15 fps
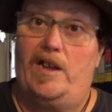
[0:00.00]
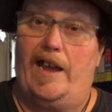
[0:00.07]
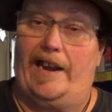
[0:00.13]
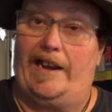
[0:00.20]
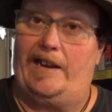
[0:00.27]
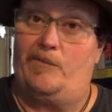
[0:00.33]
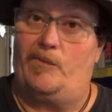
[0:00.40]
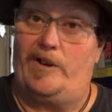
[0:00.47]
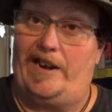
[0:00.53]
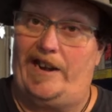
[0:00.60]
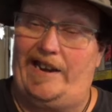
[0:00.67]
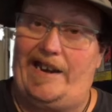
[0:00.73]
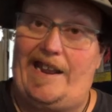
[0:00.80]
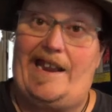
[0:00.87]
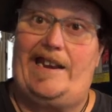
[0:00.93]
and then when
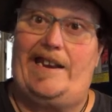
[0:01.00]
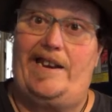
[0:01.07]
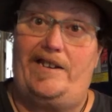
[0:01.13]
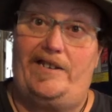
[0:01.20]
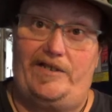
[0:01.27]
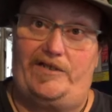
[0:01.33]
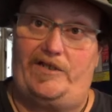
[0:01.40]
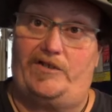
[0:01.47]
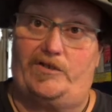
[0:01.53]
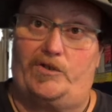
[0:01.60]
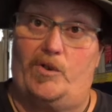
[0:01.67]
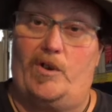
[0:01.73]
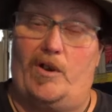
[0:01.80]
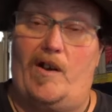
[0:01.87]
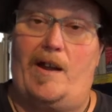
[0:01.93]
needed, just
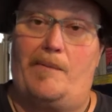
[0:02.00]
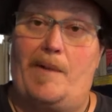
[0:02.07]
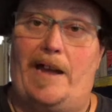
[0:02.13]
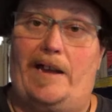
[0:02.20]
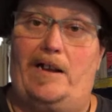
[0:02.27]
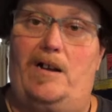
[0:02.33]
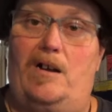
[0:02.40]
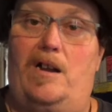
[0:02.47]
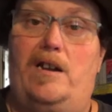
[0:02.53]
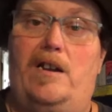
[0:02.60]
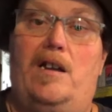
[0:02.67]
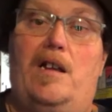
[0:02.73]
screw it right back on.